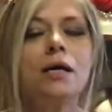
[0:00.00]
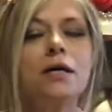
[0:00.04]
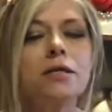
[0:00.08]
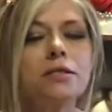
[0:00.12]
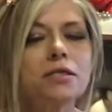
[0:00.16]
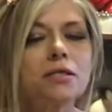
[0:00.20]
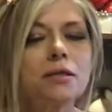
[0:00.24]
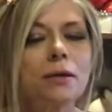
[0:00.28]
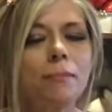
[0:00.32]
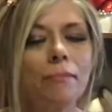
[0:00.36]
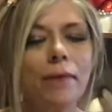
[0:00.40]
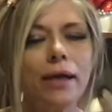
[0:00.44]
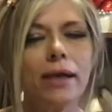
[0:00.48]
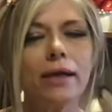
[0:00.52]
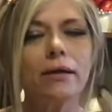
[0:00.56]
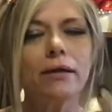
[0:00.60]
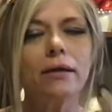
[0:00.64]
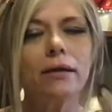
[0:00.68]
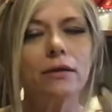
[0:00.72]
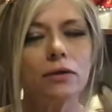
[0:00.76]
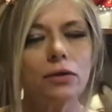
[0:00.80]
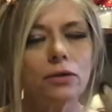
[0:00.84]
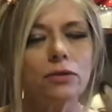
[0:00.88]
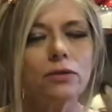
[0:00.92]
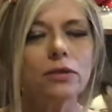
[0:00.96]
to make it
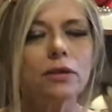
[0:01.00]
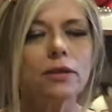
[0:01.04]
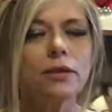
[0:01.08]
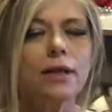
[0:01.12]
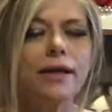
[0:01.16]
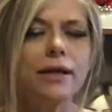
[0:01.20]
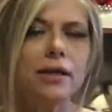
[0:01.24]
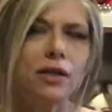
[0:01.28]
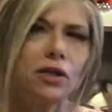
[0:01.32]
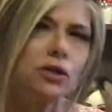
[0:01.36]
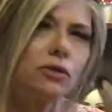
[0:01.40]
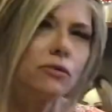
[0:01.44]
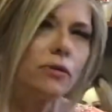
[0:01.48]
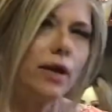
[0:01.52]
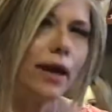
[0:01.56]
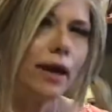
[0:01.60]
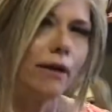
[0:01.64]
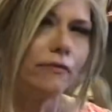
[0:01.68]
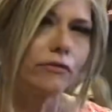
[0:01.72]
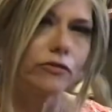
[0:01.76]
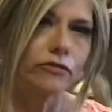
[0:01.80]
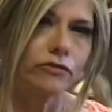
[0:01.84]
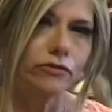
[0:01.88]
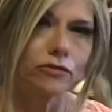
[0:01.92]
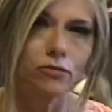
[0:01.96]
look like you have a
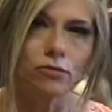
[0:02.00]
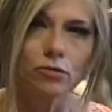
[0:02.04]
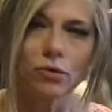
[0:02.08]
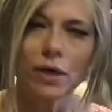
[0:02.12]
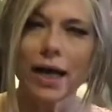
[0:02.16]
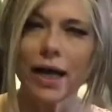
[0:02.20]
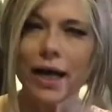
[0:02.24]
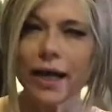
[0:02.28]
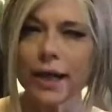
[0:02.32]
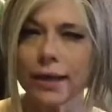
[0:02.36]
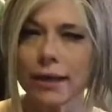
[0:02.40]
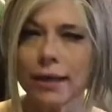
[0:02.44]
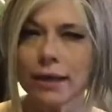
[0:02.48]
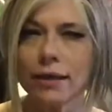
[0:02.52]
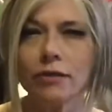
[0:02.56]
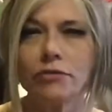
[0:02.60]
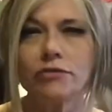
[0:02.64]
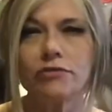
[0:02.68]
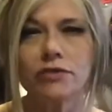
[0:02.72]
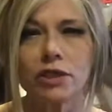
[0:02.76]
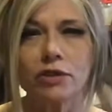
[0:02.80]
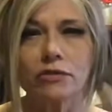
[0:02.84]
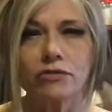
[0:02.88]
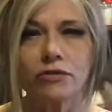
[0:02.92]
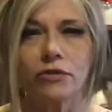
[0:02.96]
variety of
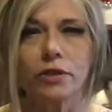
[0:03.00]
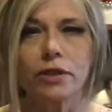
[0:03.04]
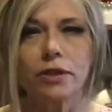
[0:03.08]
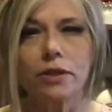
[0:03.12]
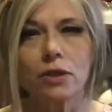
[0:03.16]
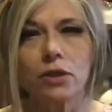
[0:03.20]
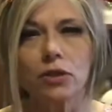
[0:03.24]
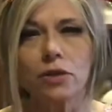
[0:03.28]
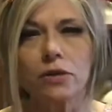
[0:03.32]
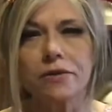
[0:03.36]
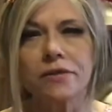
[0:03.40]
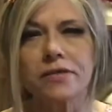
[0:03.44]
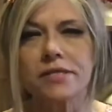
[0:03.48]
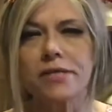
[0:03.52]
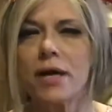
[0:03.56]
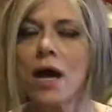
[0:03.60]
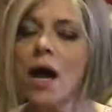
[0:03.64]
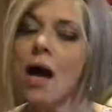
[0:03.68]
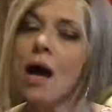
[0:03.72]
different looks,